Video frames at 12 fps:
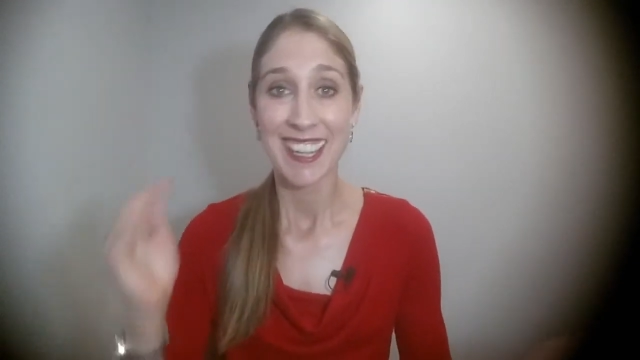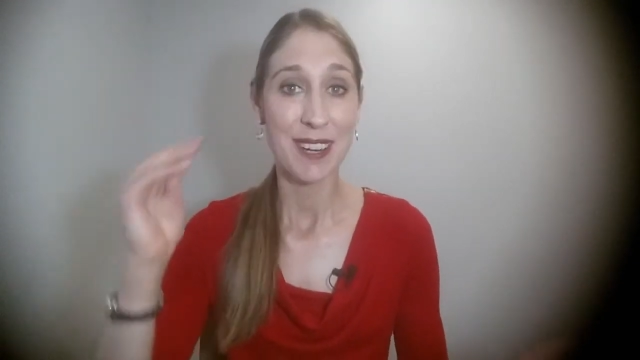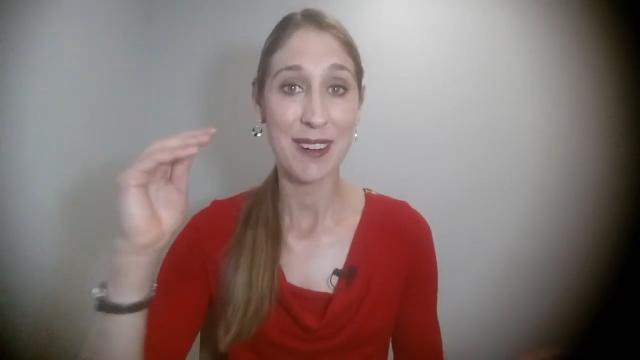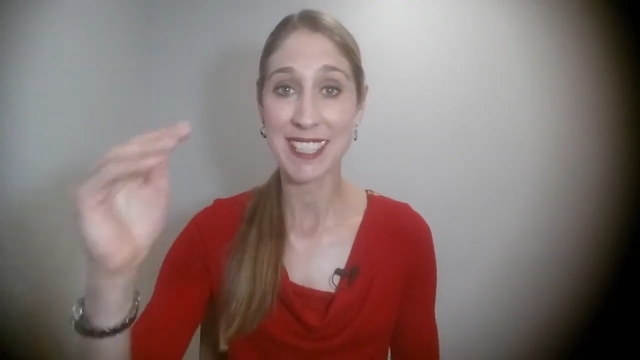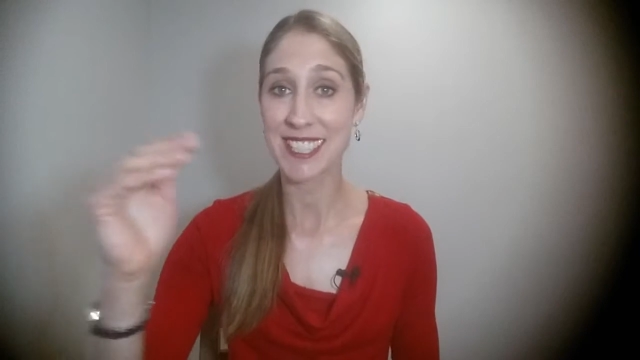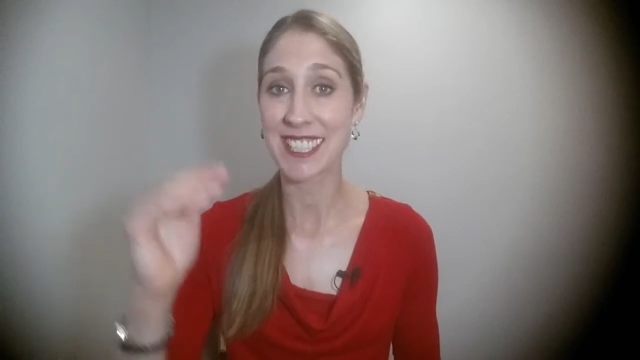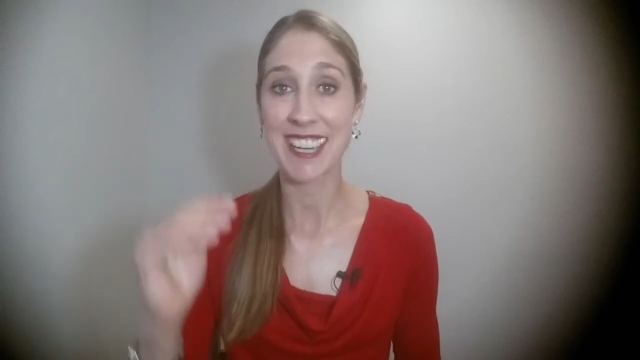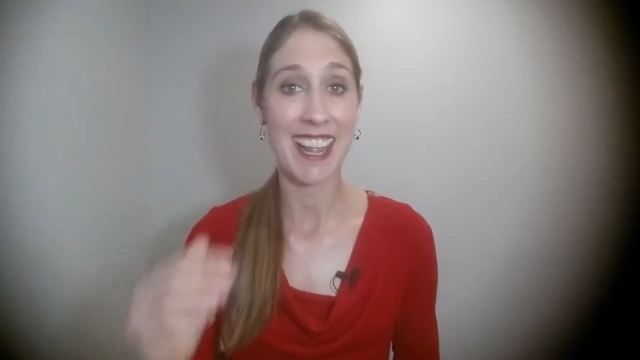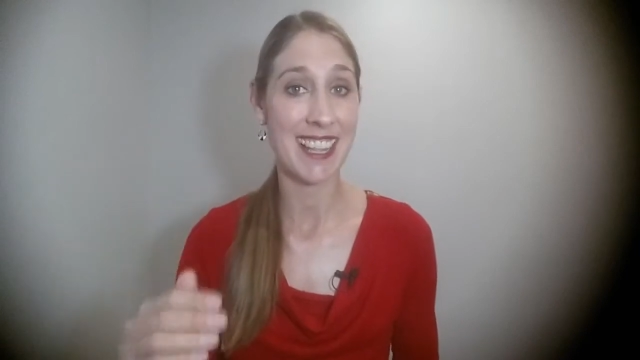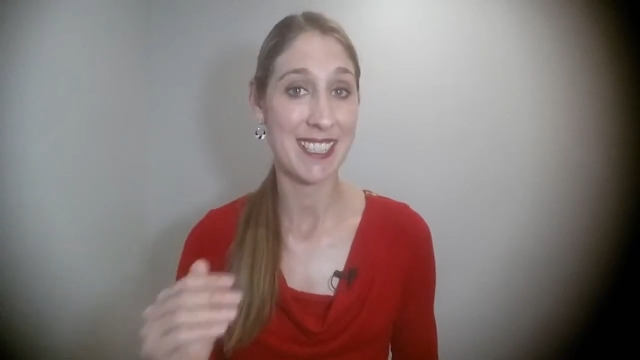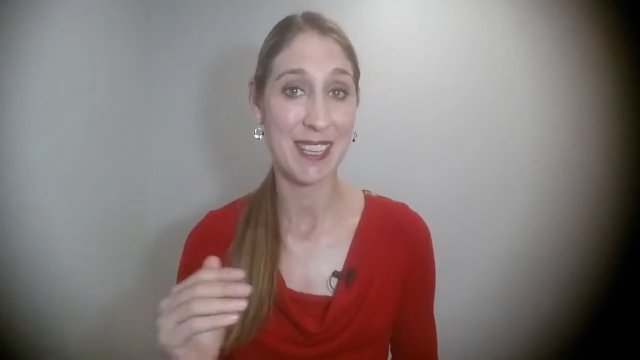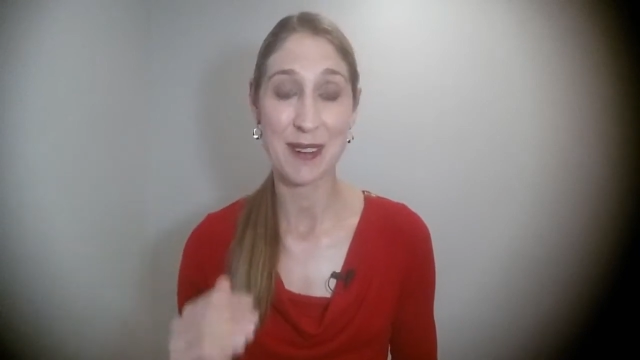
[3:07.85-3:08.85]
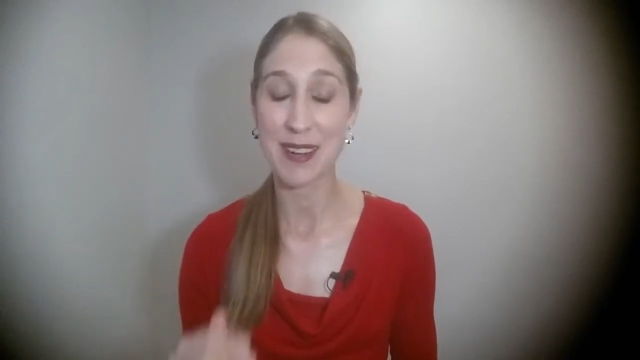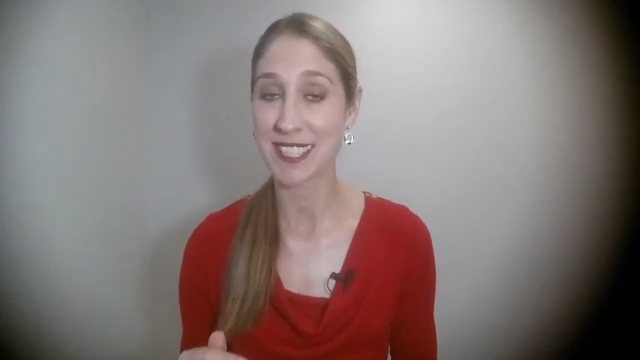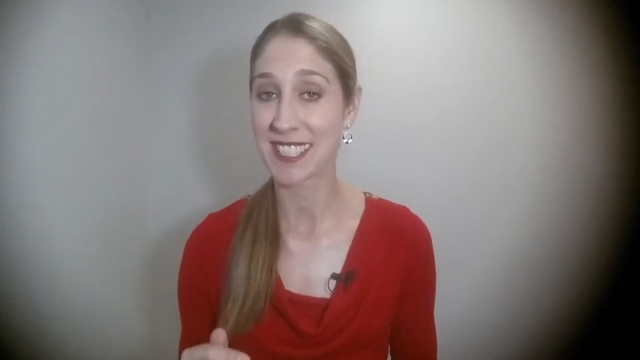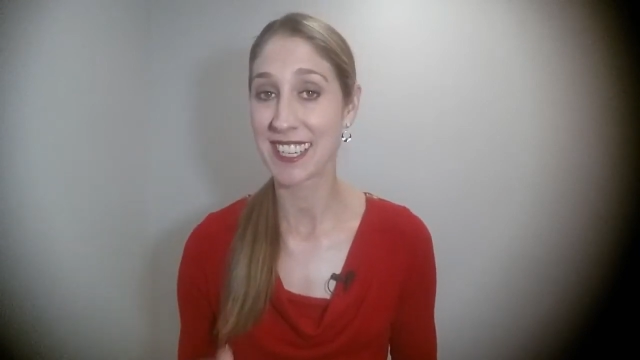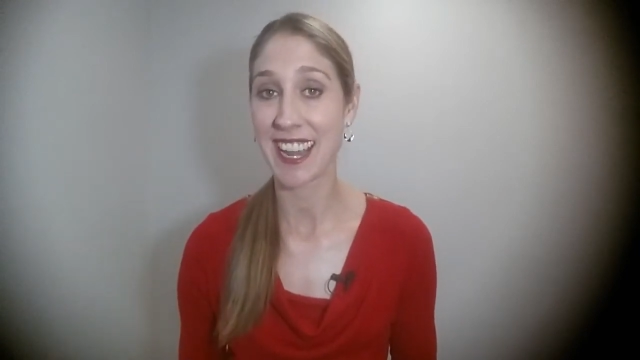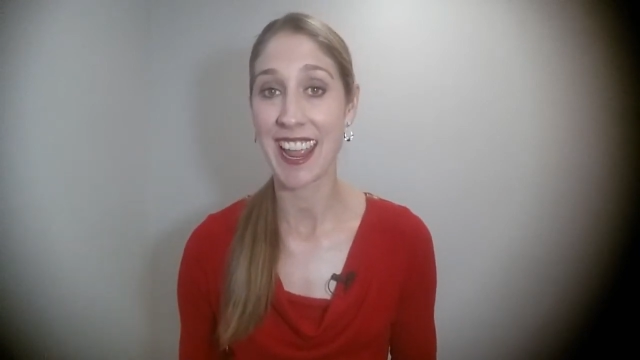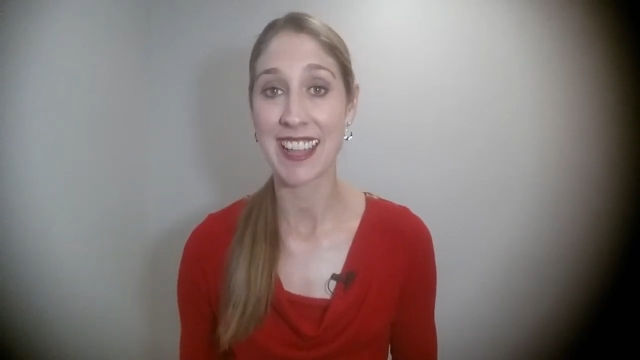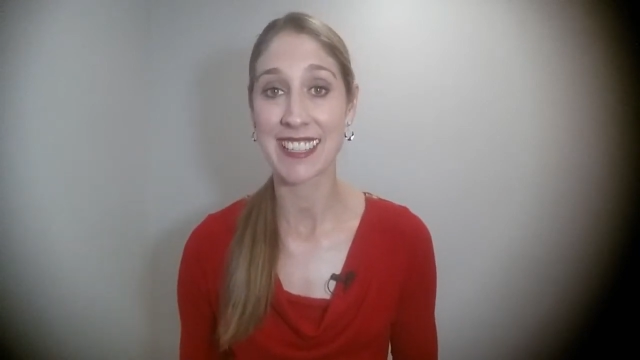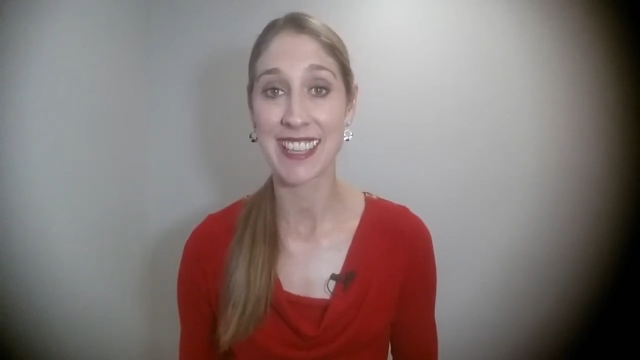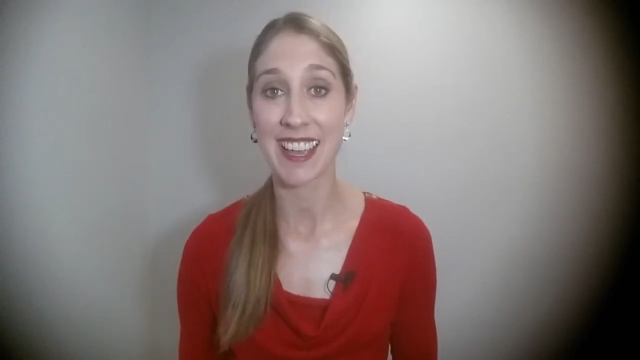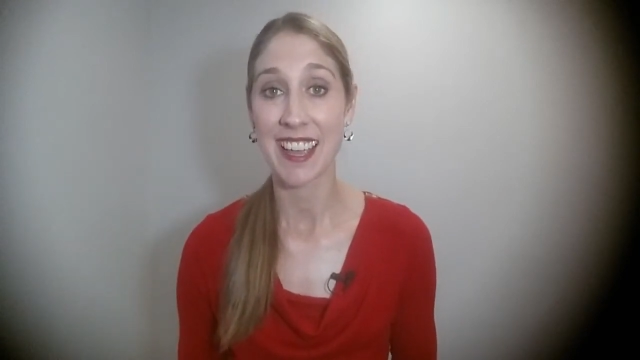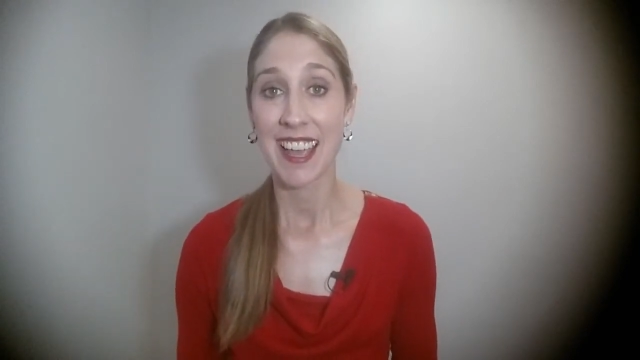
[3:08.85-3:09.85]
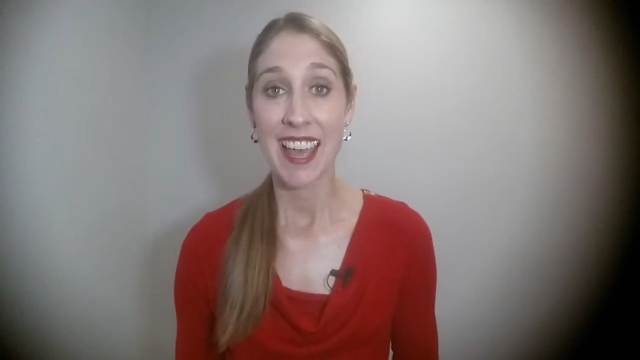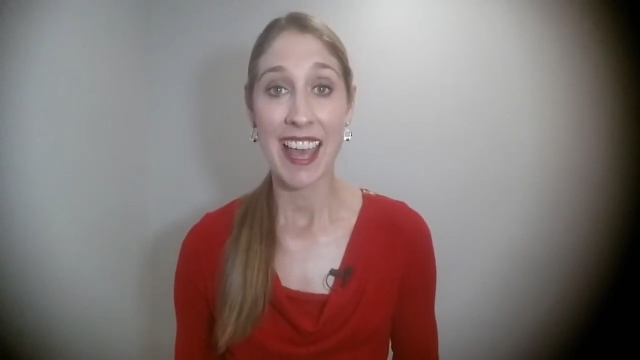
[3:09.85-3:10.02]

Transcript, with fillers: Question, answer, question, answer.